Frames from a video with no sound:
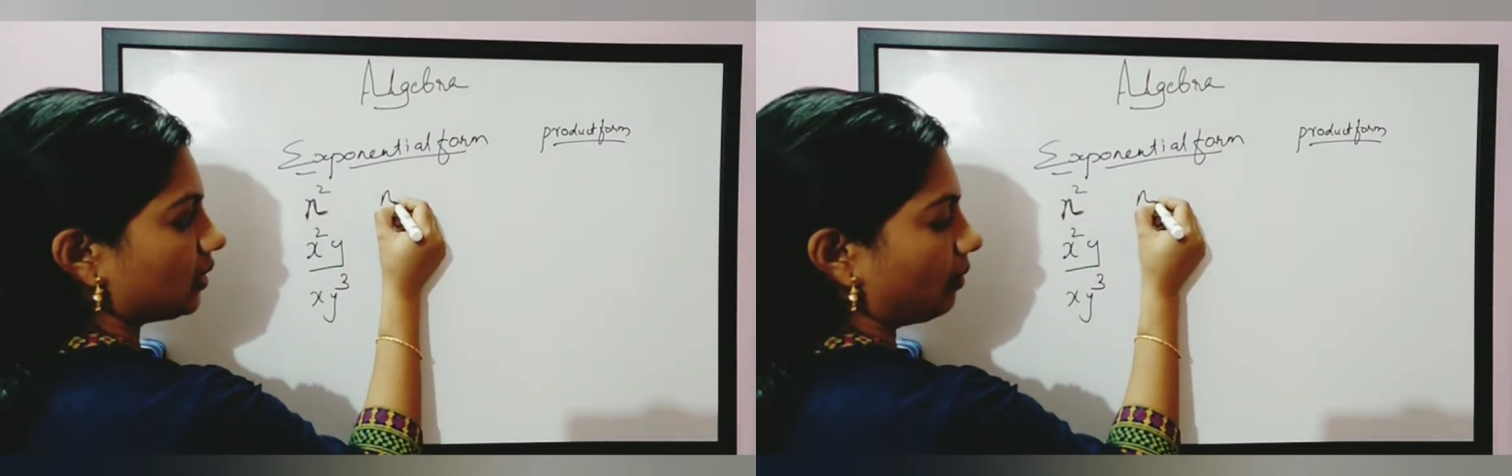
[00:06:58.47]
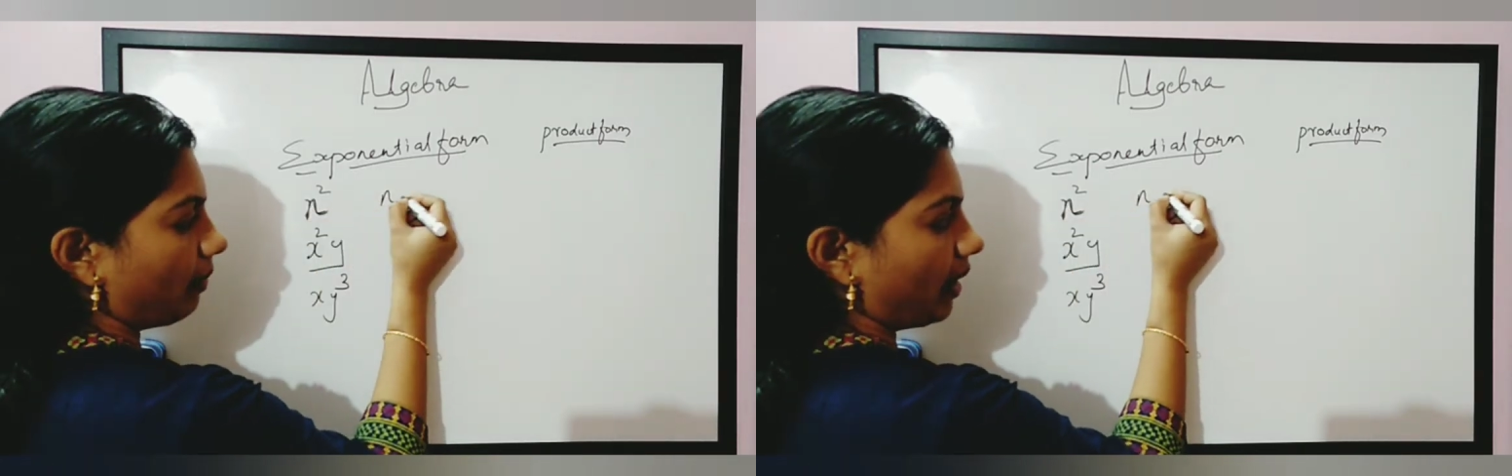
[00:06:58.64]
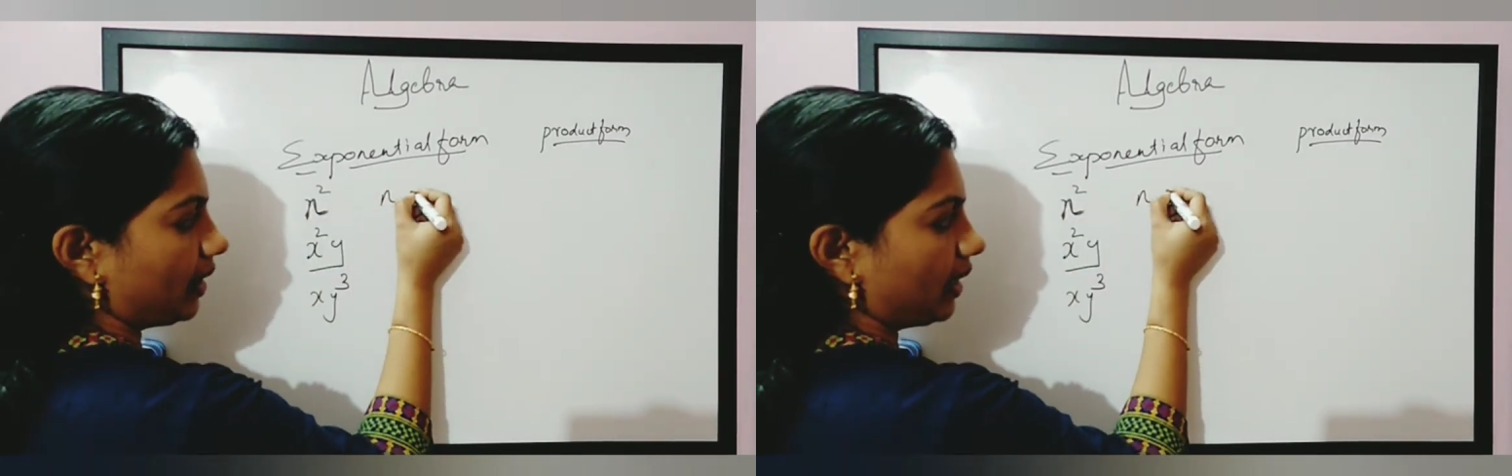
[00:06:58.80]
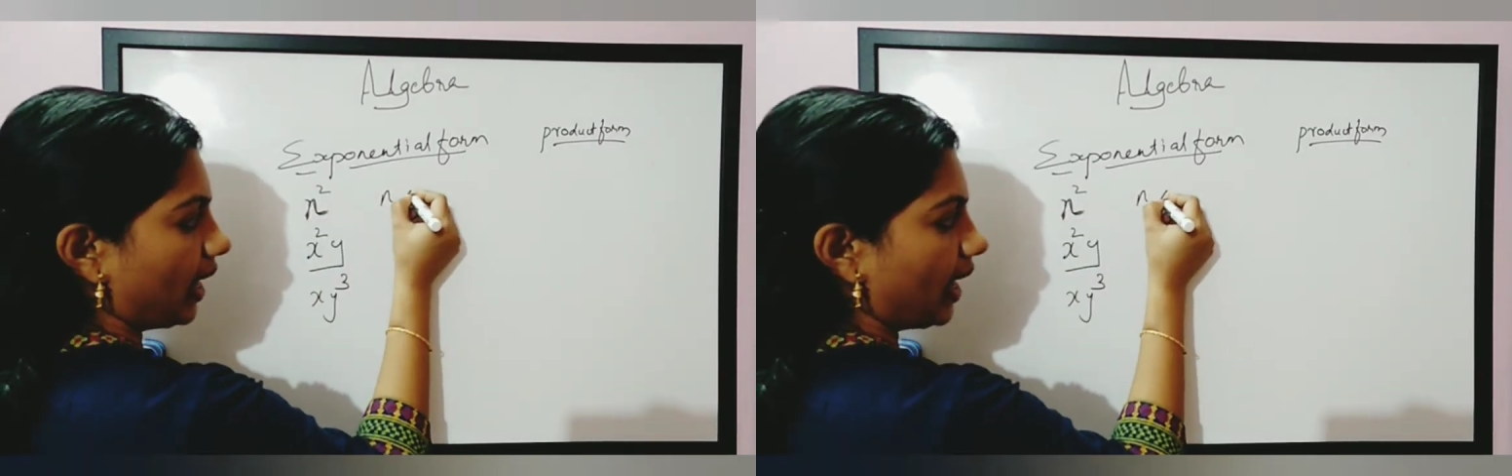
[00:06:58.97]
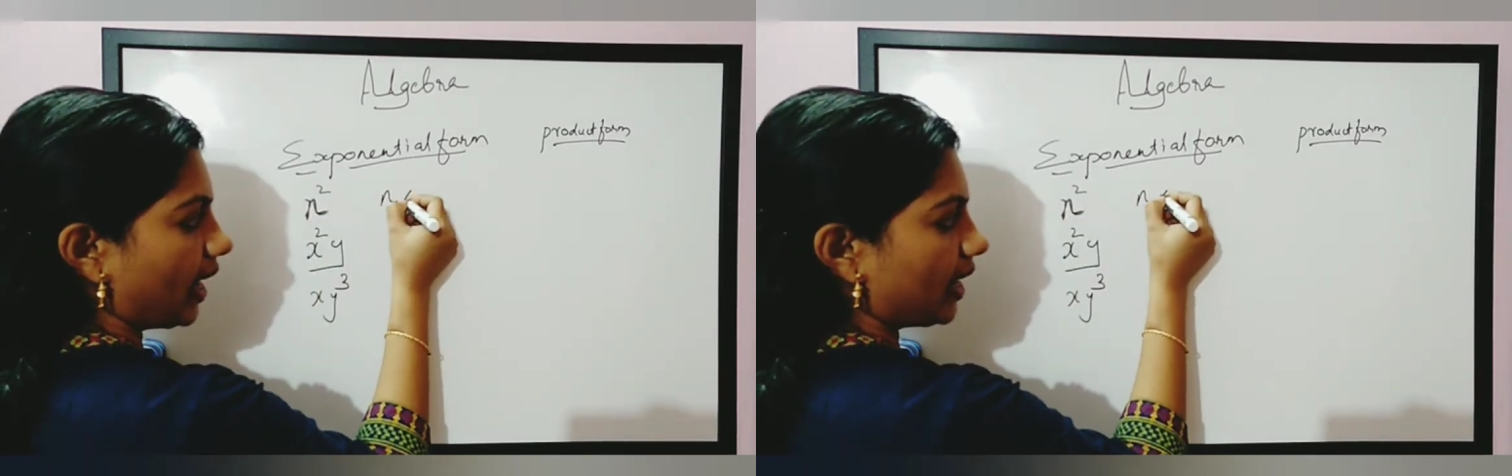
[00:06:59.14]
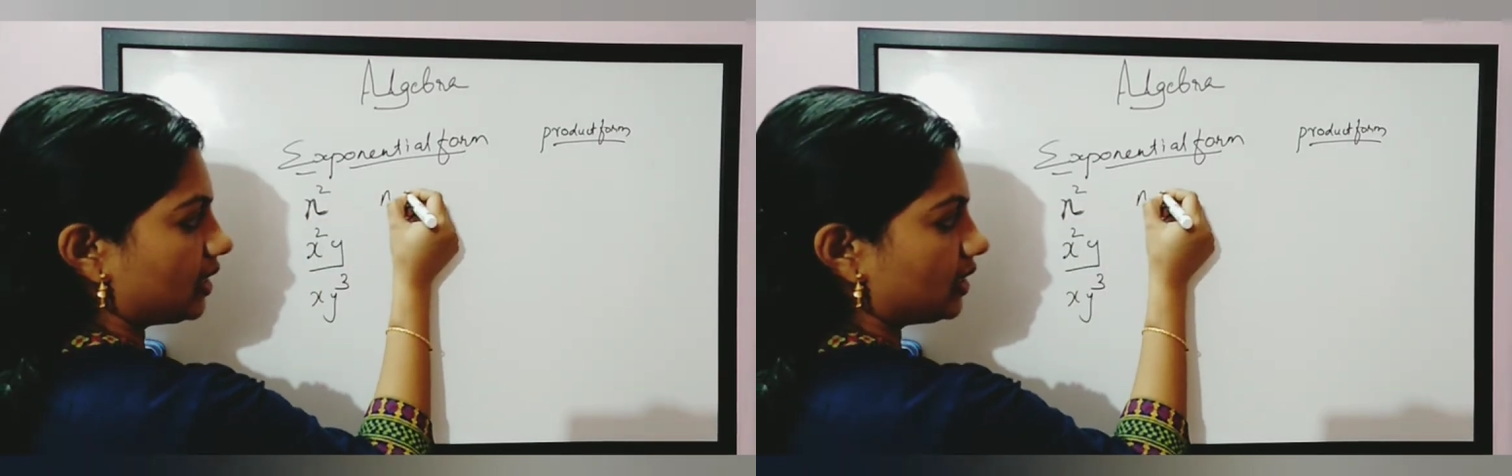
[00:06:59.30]
by
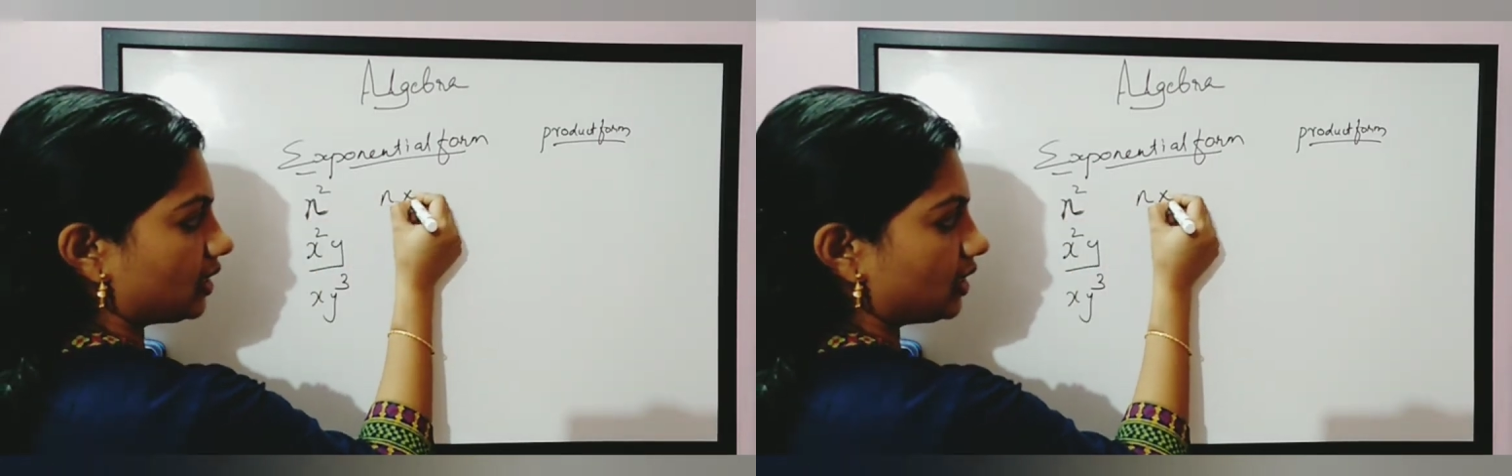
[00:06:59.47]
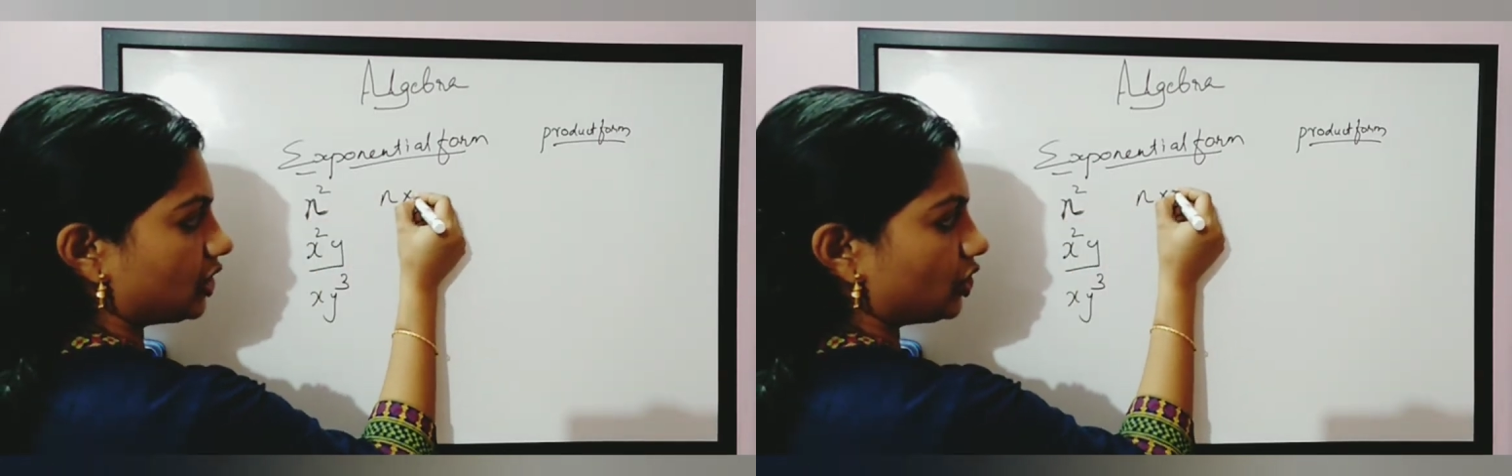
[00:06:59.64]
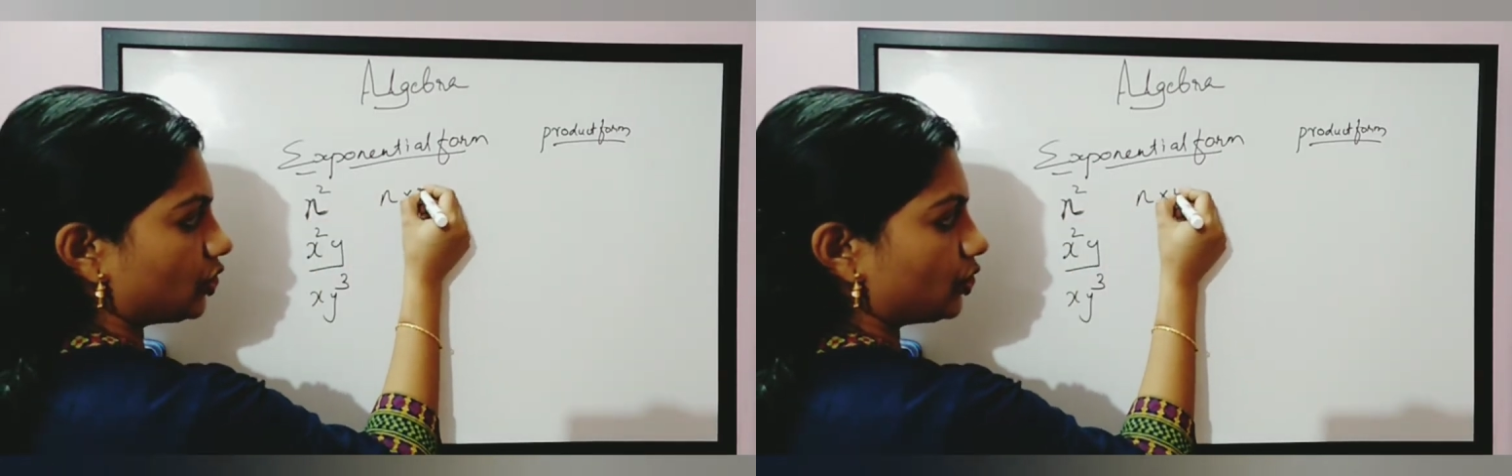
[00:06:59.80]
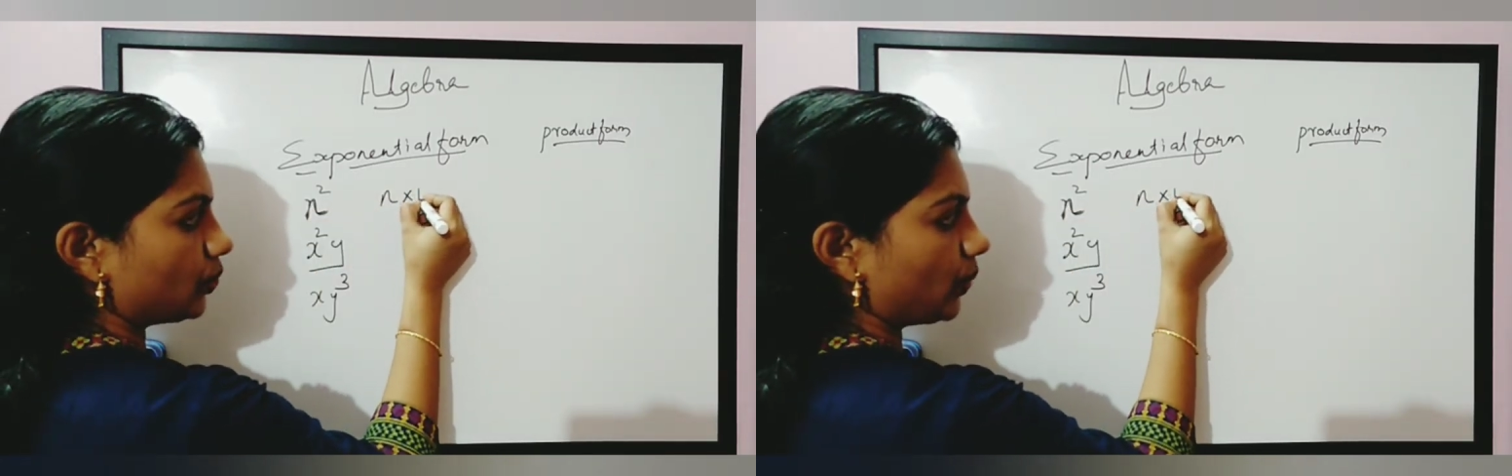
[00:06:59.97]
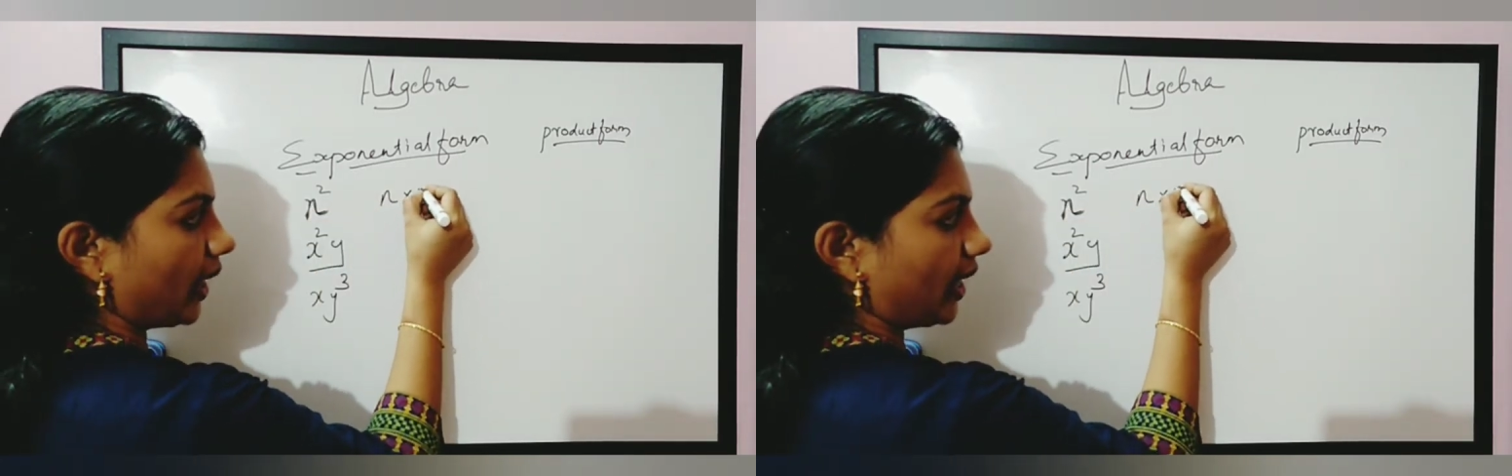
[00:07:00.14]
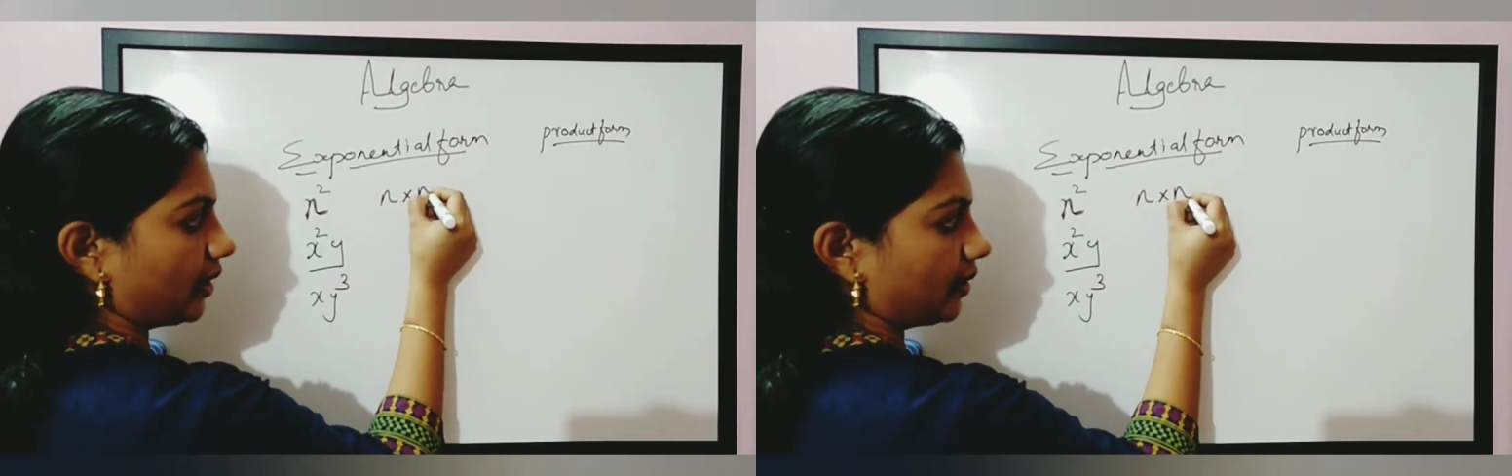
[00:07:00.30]
n into n.